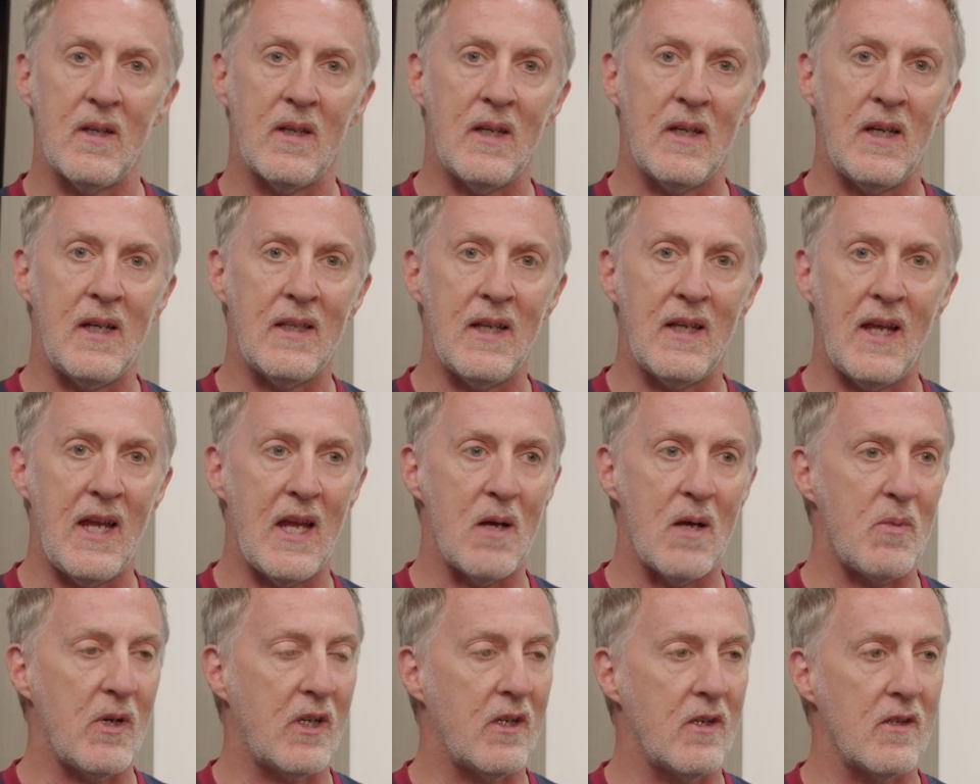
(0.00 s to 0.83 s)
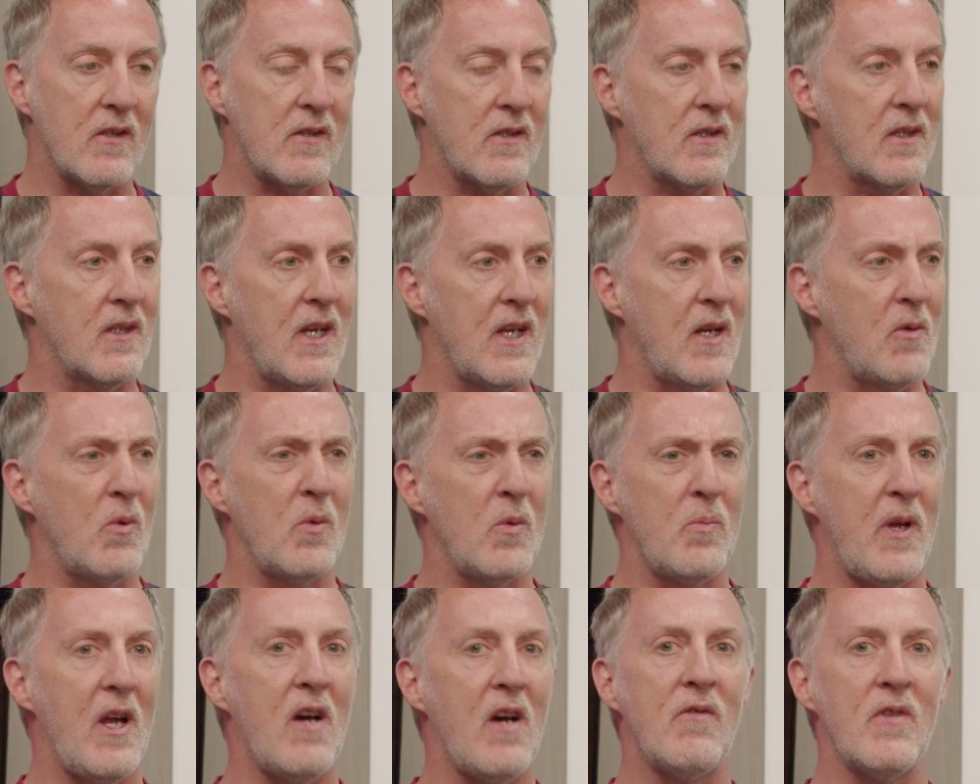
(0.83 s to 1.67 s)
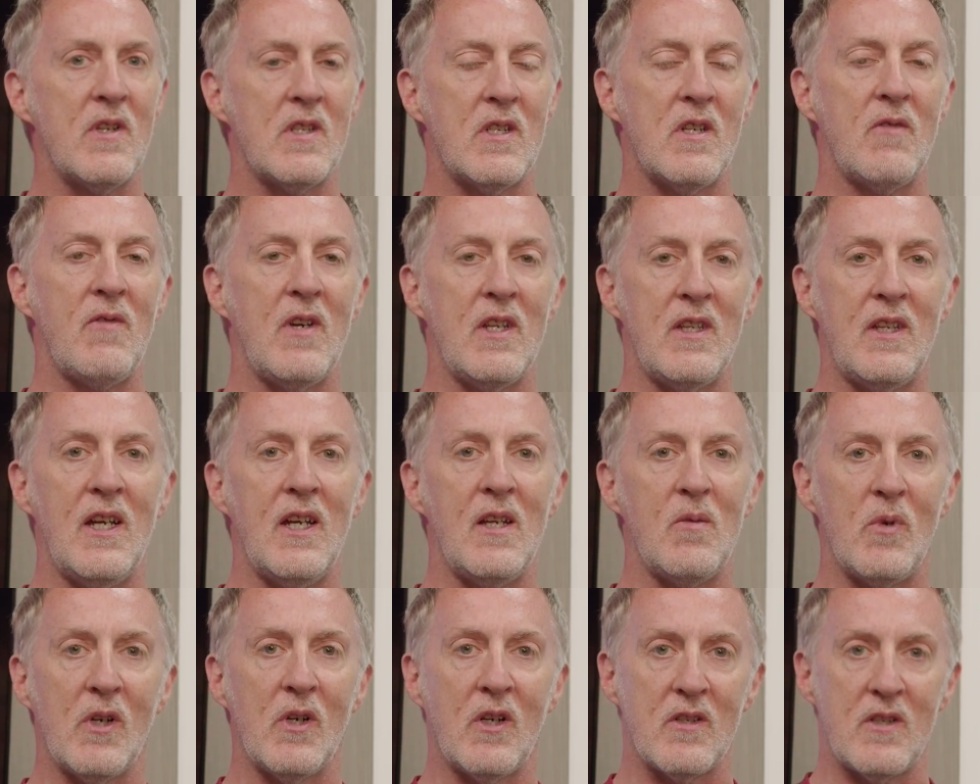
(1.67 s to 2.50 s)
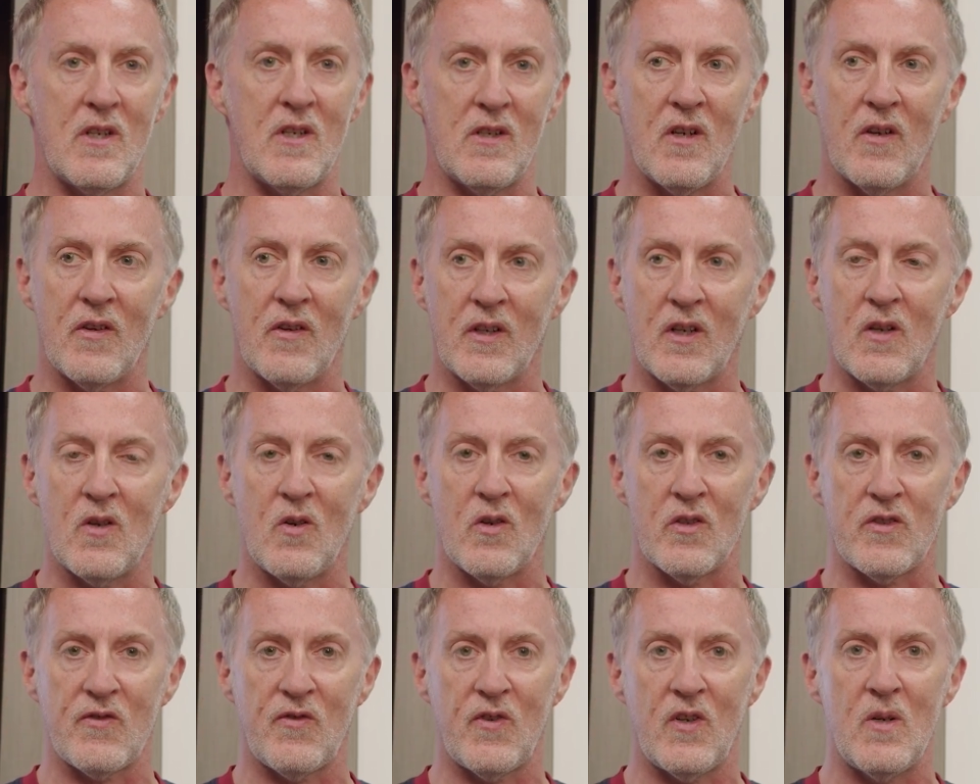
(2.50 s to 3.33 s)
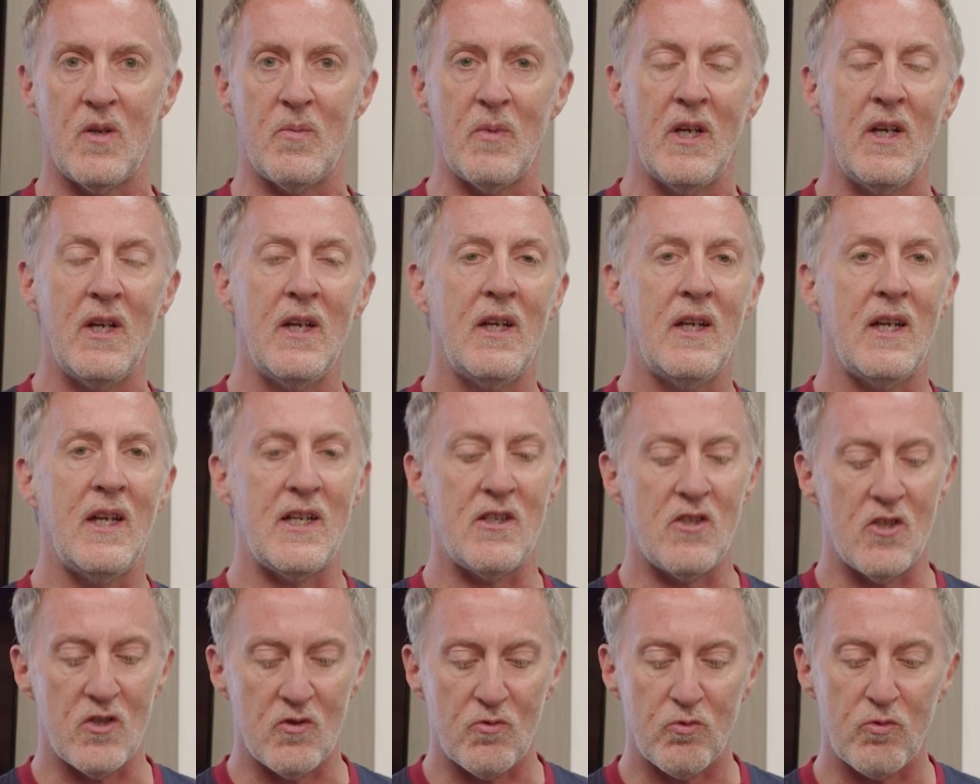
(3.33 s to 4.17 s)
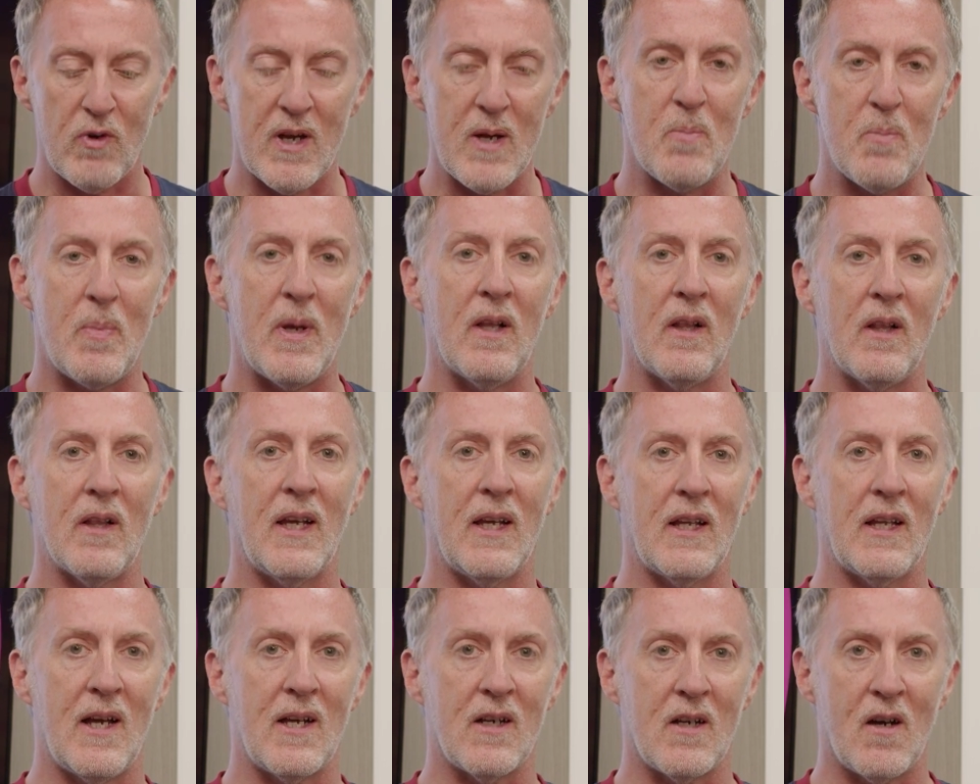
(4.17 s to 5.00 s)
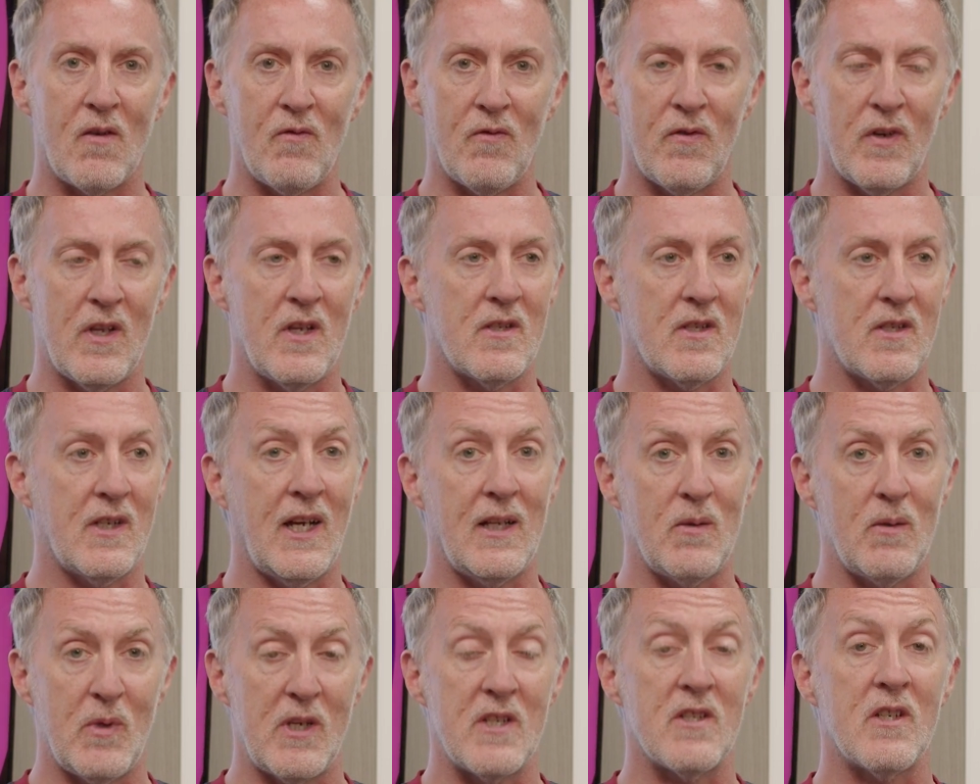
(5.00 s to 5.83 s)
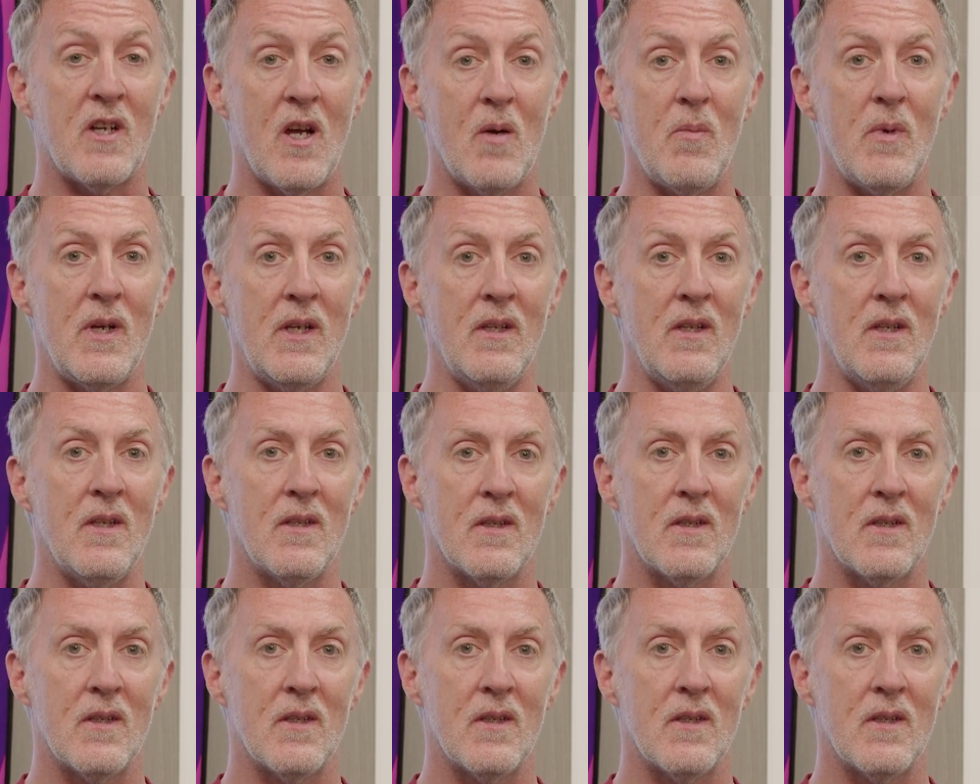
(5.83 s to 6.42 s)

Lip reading: here, because it would be obvious if he did, because he's got the course form. He's just rebuilding that confidence again, but it's coming.